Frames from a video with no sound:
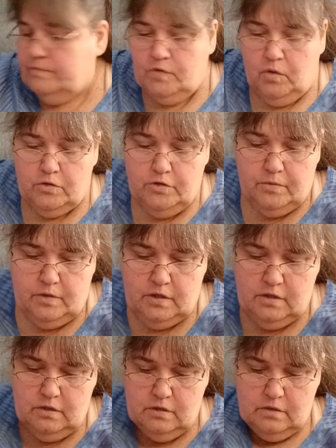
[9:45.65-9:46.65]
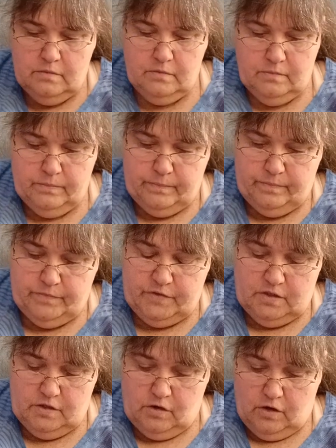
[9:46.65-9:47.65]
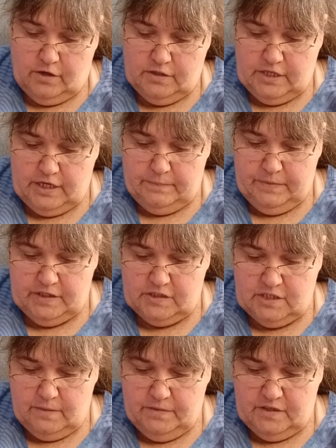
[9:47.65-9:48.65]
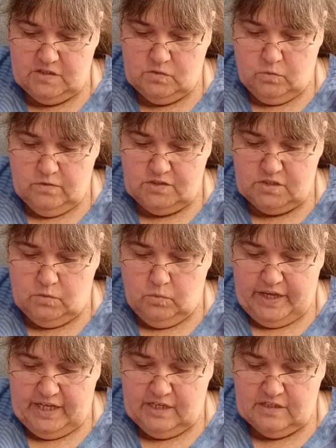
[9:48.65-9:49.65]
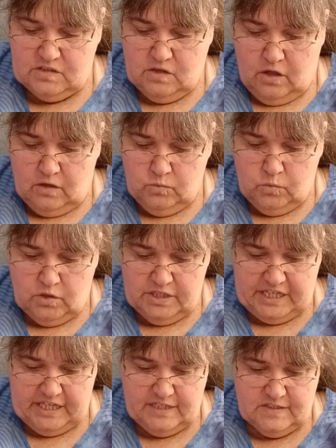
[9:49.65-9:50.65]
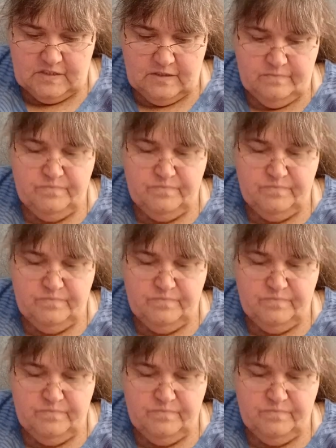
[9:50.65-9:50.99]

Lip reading: older yarn that I picked up, and it's a worsted weight, and it's called Wool Ease,